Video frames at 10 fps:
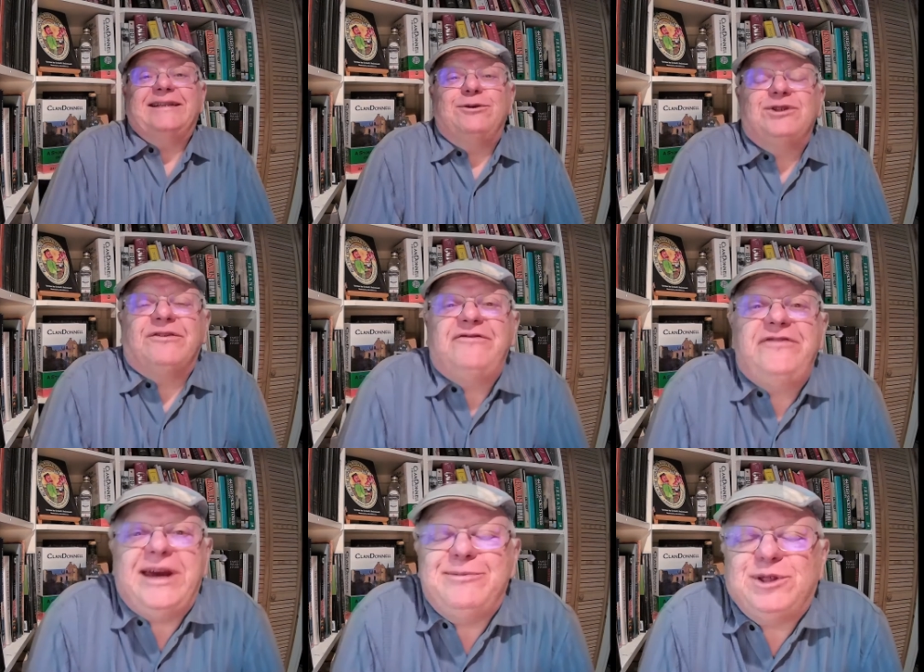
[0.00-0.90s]
There was a
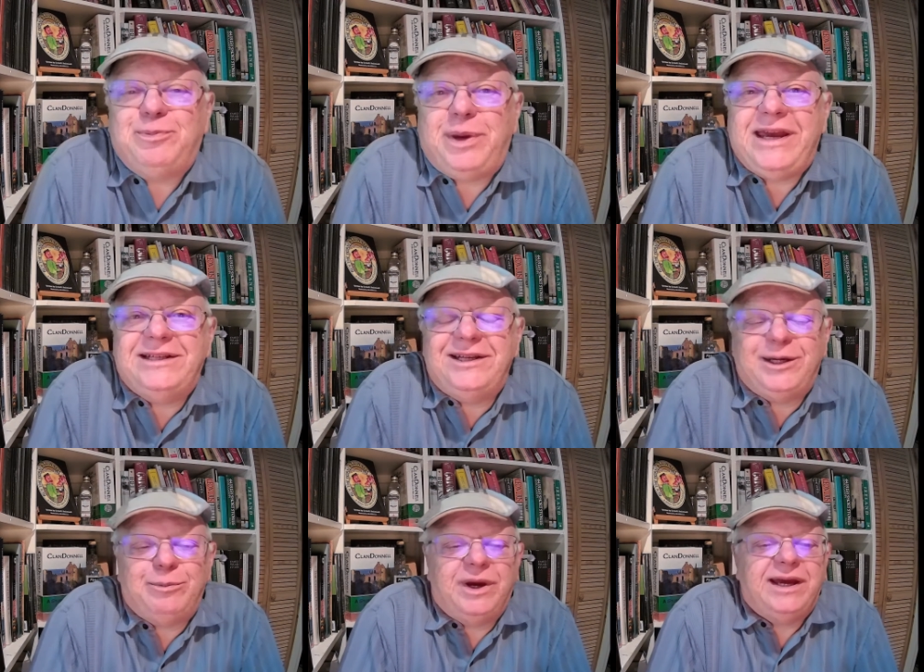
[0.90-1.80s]
famous
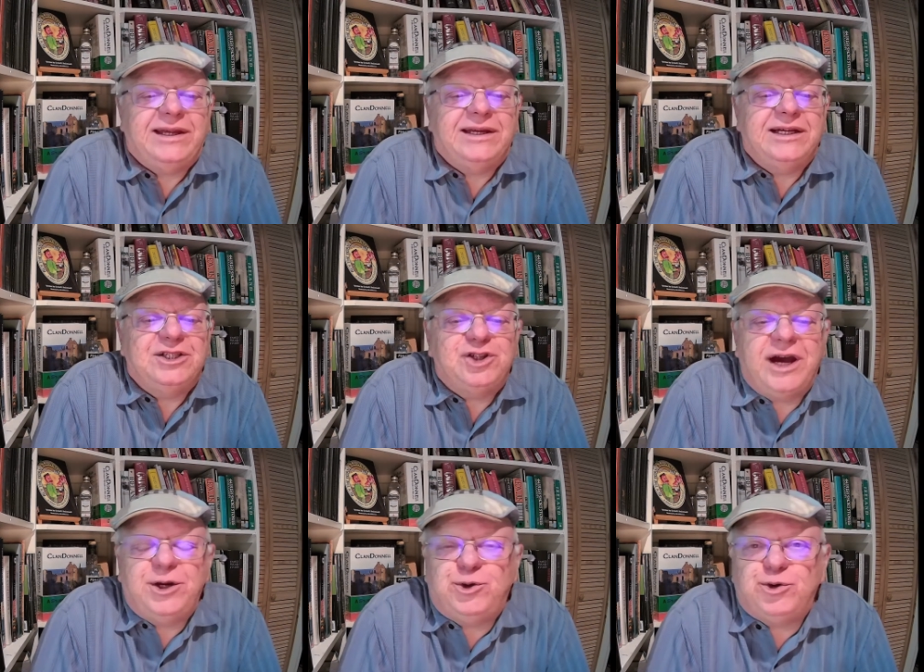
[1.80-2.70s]
painting by
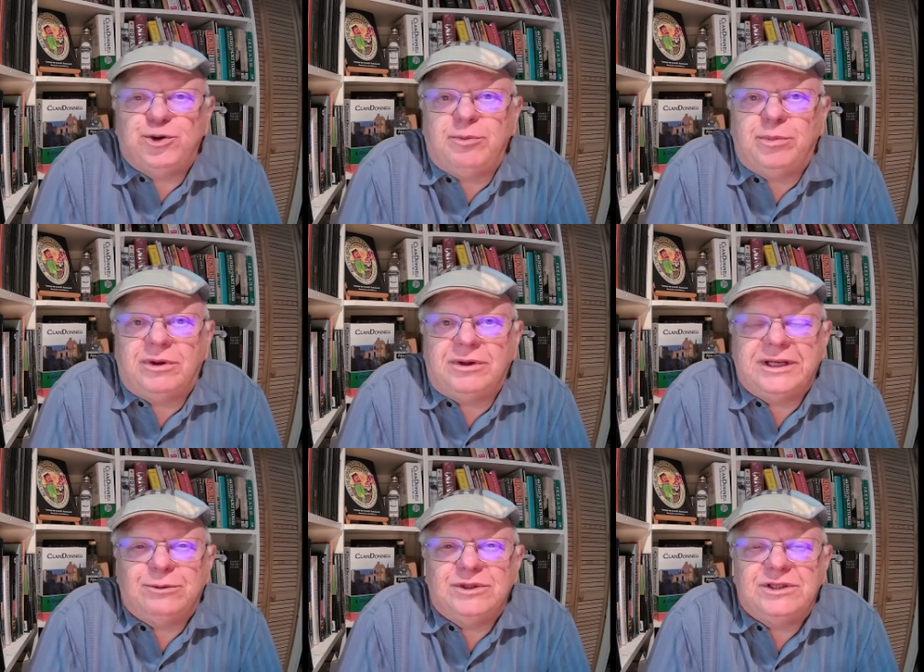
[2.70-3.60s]
John
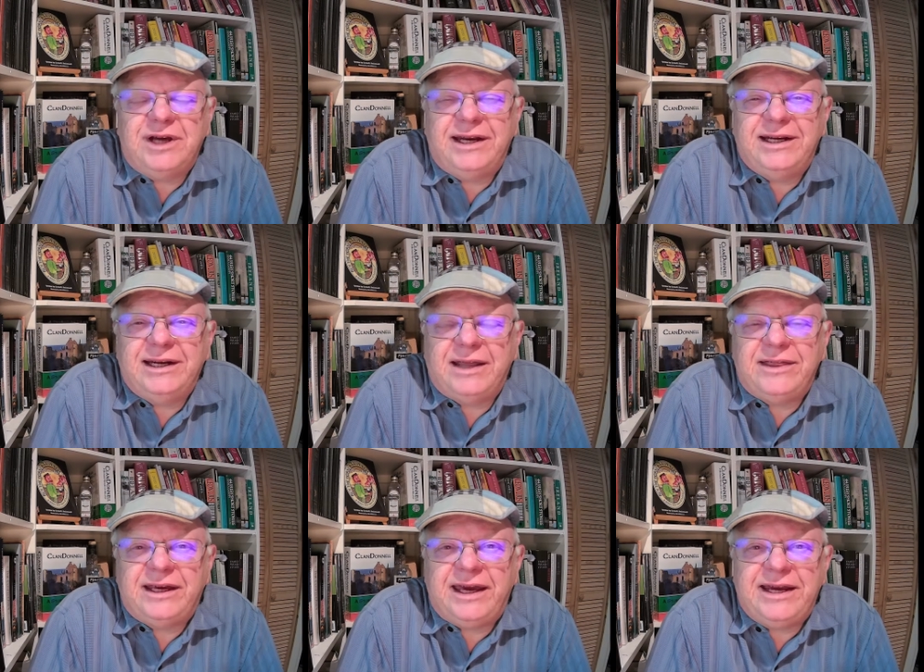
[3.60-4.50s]
Trumbull, and it was done in, I
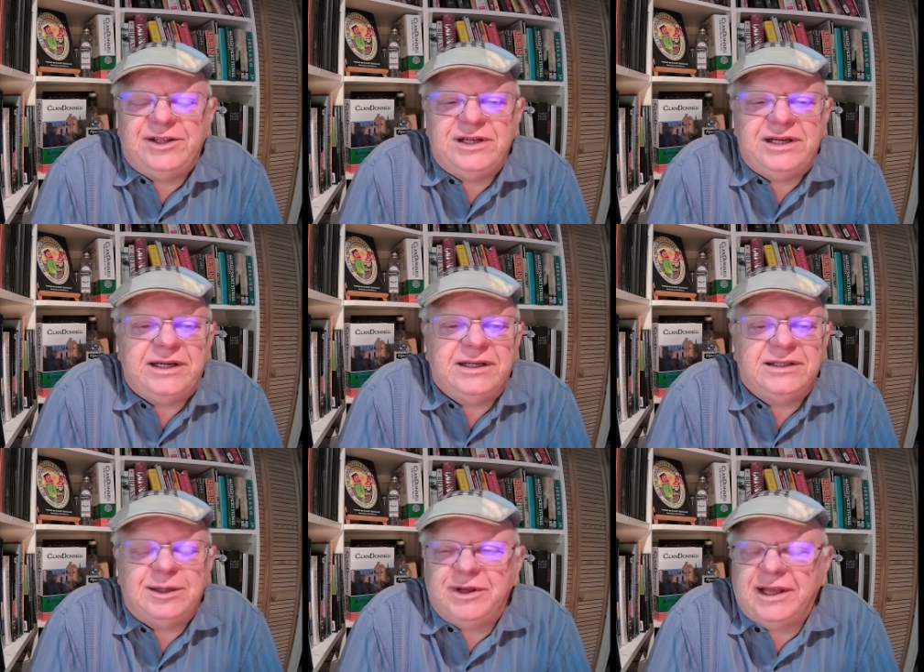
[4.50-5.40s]
think,
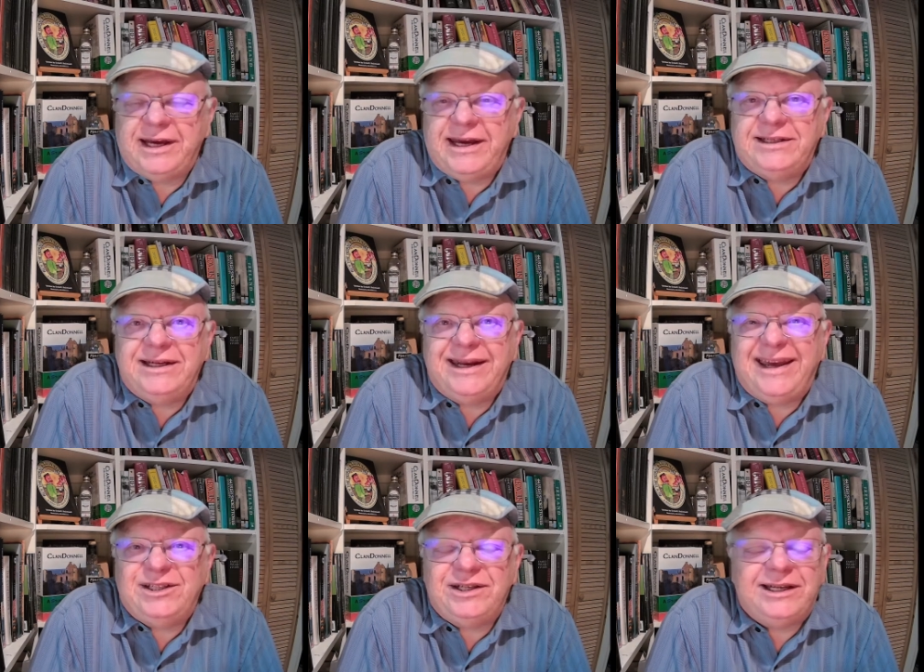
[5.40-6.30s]
something like
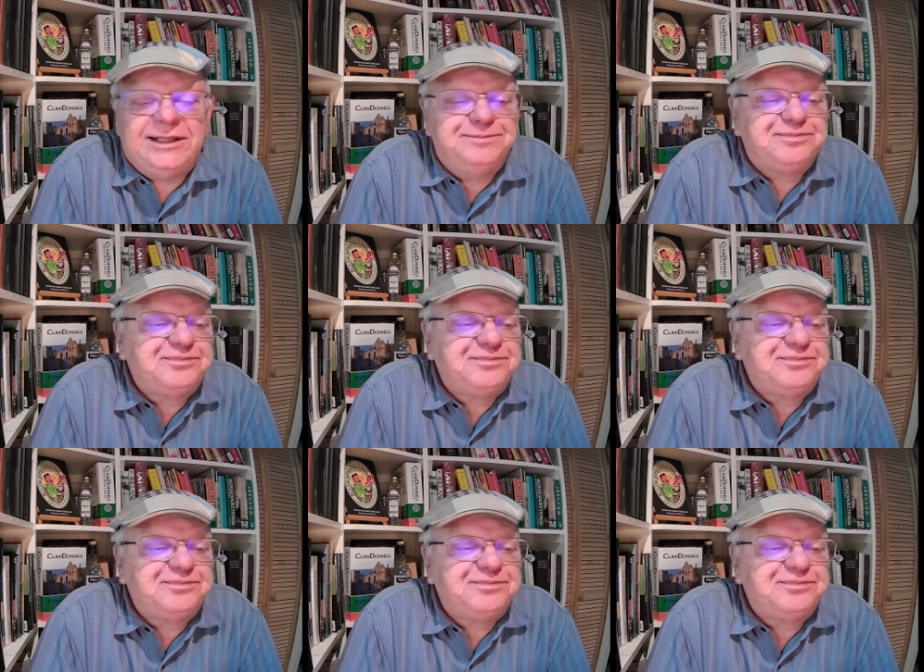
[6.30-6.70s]
1818.